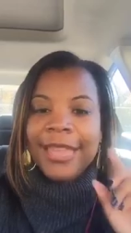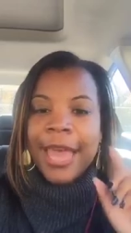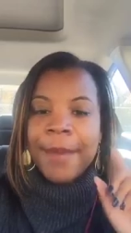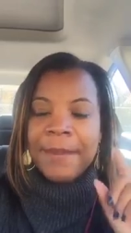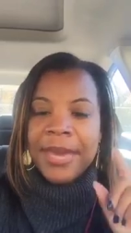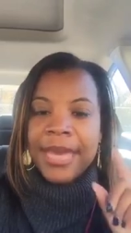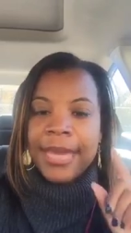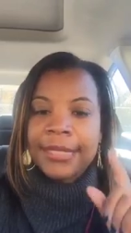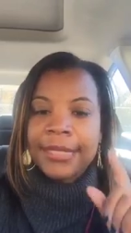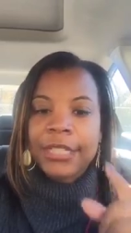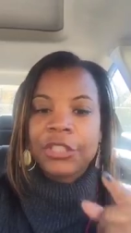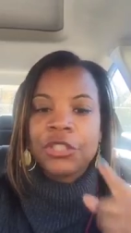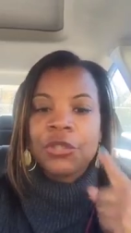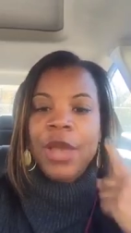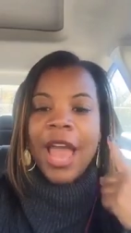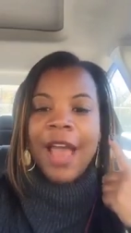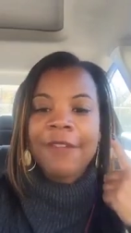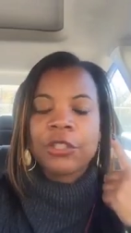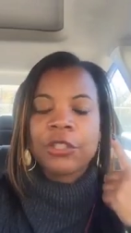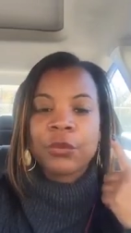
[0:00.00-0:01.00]
That means that
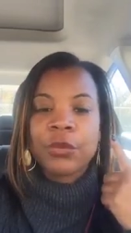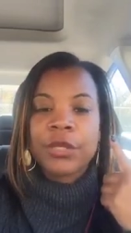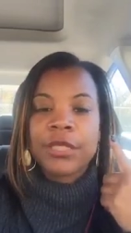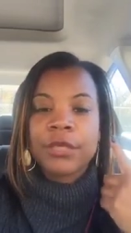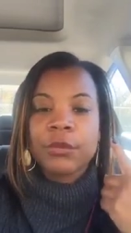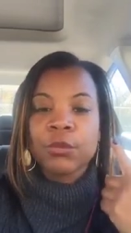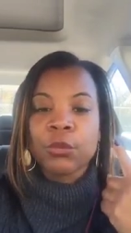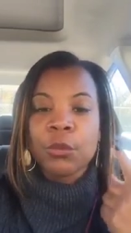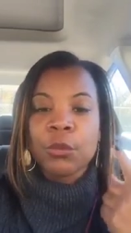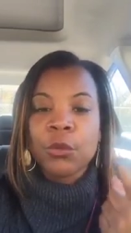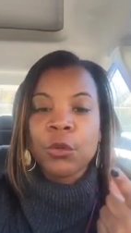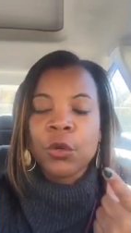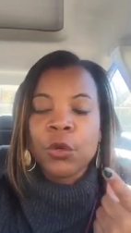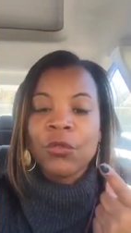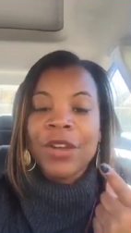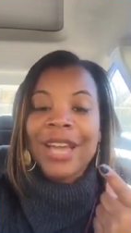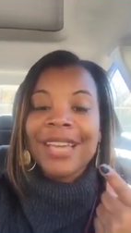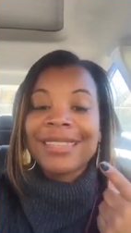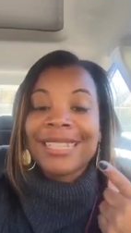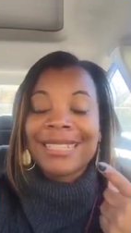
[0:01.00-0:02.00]
you have to
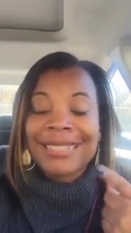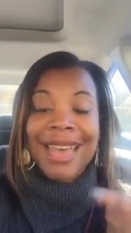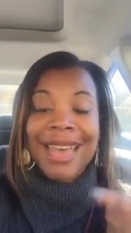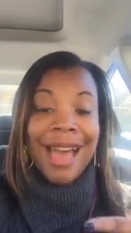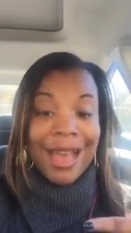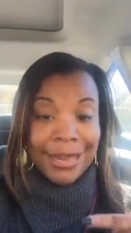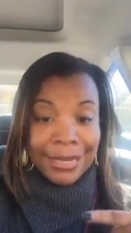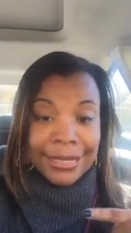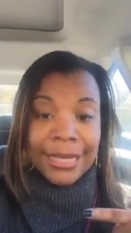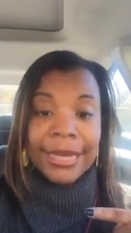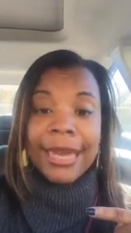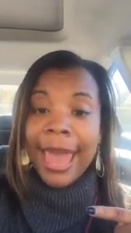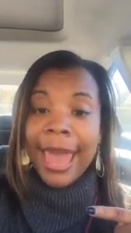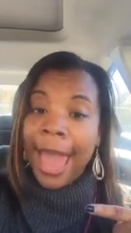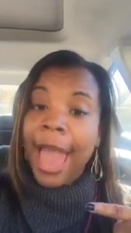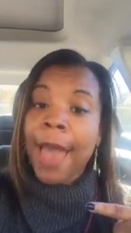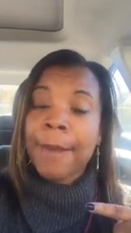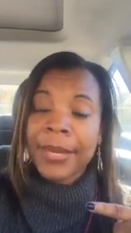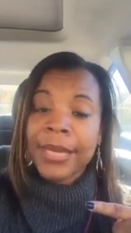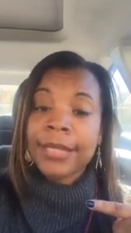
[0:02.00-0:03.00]
remove the toxic
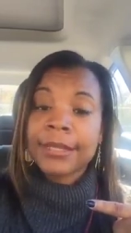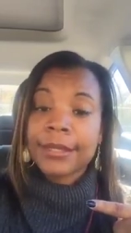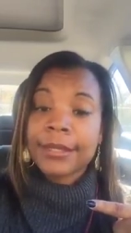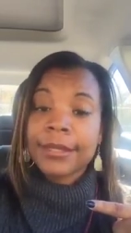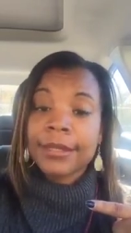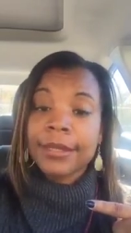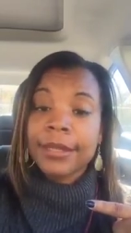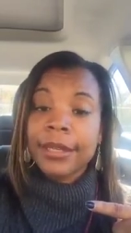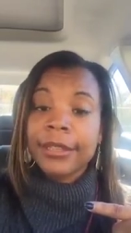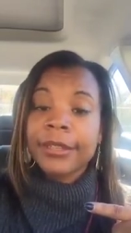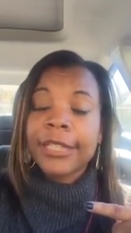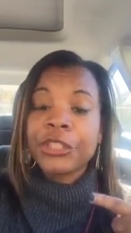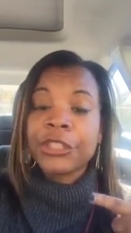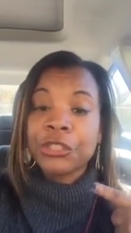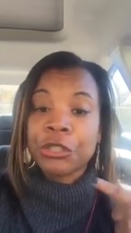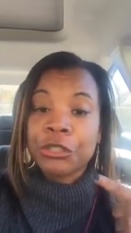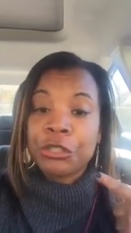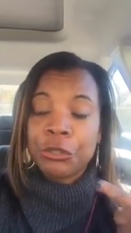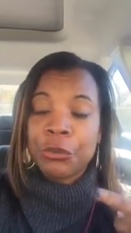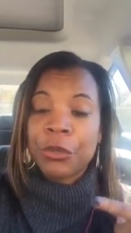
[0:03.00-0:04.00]
habits
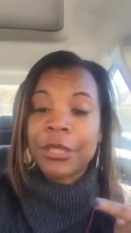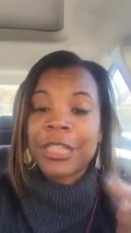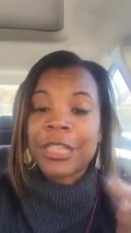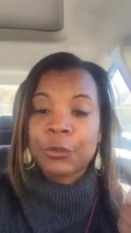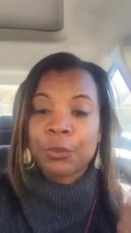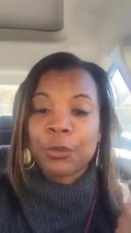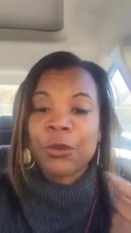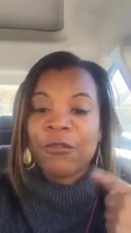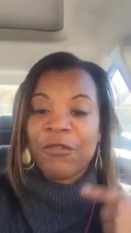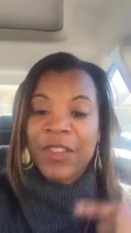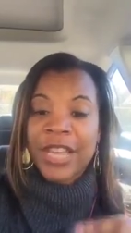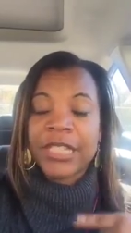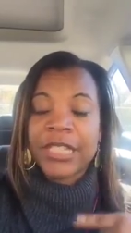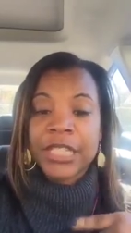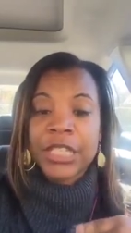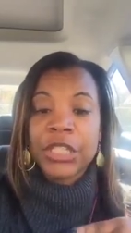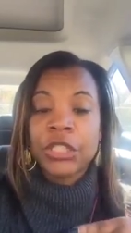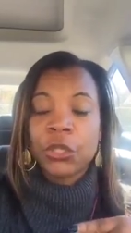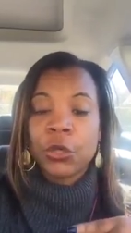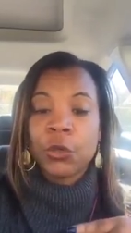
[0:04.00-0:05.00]
that you're doing that's
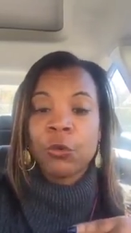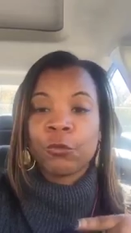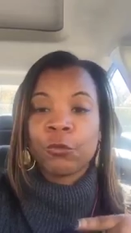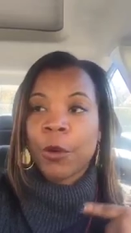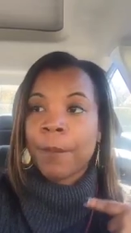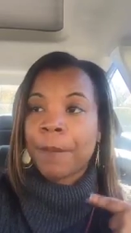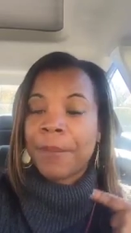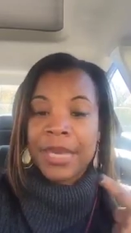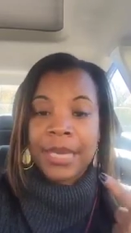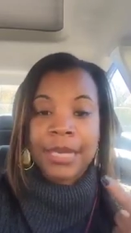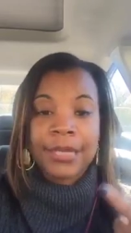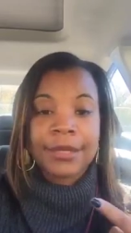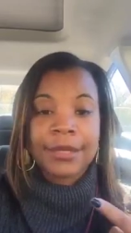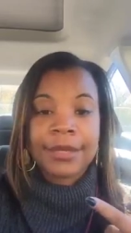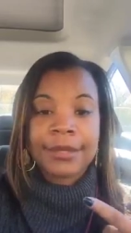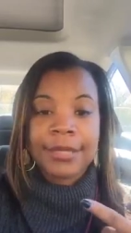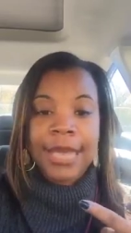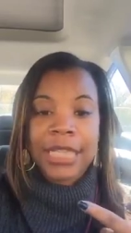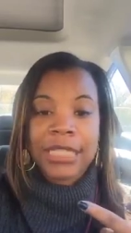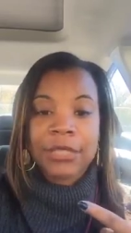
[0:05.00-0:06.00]
preventing you from being
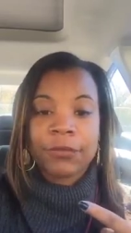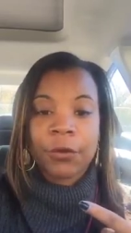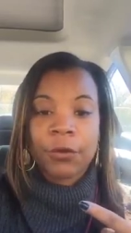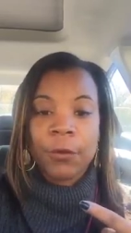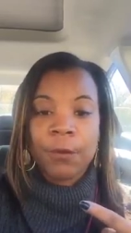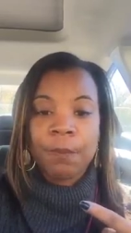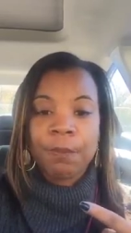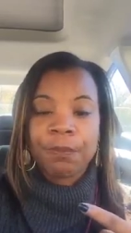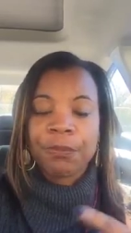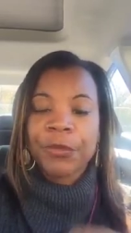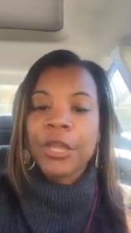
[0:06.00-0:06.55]
successful.